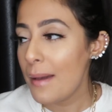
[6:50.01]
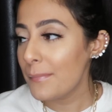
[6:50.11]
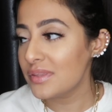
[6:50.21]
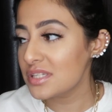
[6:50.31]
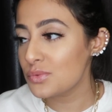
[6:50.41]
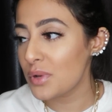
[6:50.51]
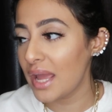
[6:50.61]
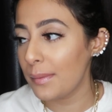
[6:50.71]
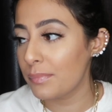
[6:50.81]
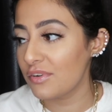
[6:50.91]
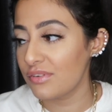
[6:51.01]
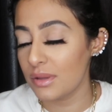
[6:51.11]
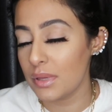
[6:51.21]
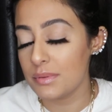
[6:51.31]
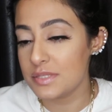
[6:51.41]
But this is what I
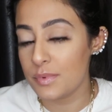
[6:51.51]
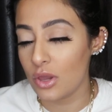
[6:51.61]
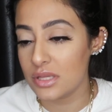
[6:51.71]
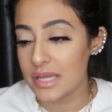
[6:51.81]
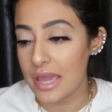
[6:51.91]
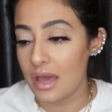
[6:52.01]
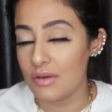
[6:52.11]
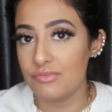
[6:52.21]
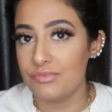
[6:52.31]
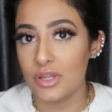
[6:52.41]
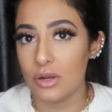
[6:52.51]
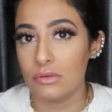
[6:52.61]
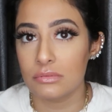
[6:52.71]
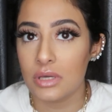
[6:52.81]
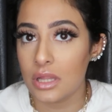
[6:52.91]
prefer. Maybe it's because I have, you
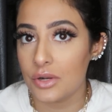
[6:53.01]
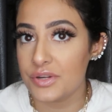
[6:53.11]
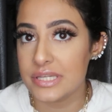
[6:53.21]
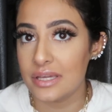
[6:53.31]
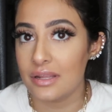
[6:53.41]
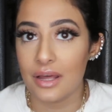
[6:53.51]
know, clear skin.